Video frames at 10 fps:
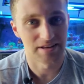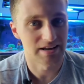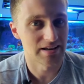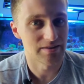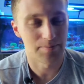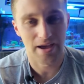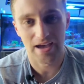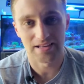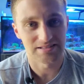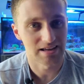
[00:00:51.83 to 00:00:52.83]
any of the
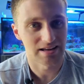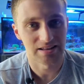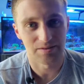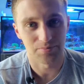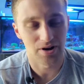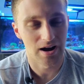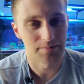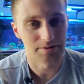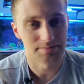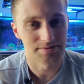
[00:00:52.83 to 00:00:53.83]
pests, any of the
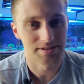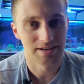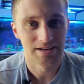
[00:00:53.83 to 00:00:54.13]
problems.